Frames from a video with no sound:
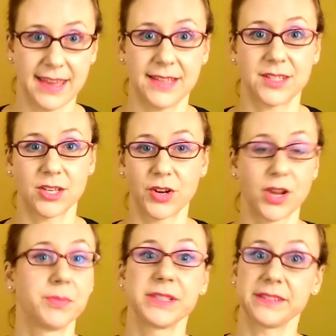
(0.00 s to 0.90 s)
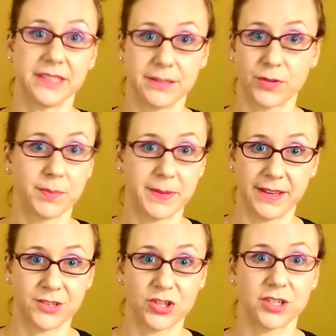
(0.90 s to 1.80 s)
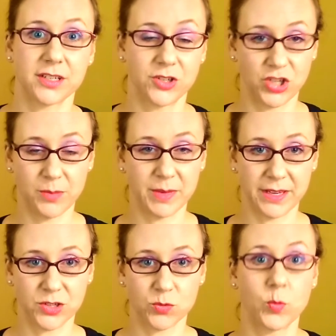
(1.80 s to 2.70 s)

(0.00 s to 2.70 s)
It's on a completely different pitch, a G pitch.